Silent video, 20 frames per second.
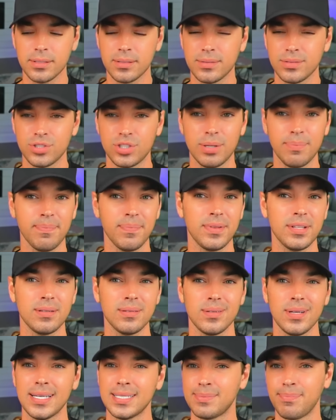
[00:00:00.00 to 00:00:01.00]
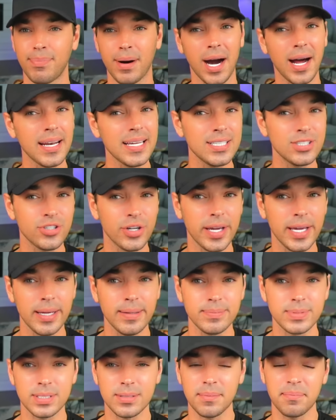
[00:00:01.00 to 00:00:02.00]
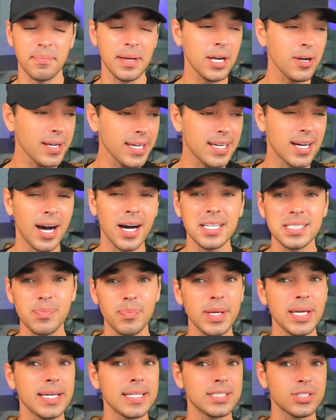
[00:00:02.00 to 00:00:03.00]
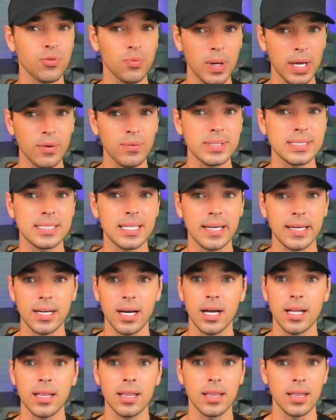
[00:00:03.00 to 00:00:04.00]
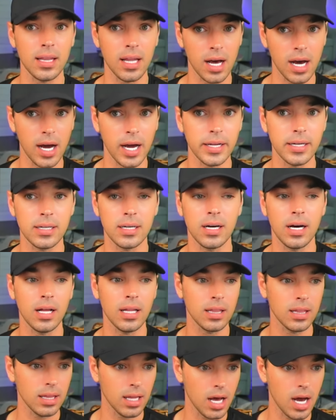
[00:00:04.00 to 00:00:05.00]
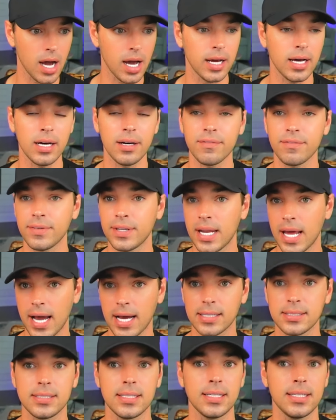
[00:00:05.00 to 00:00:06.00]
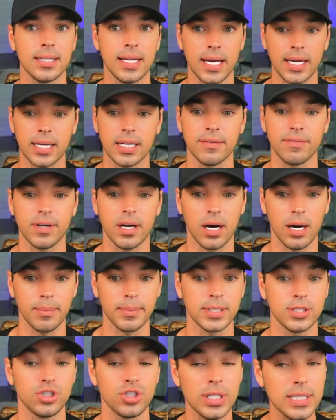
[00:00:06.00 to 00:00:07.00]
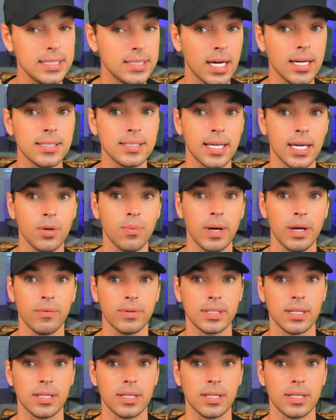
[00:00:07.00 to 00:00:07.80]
she has body shamed. Mary Cosby gets away with saying a lot, a lot of nasty negative comments. She does get away with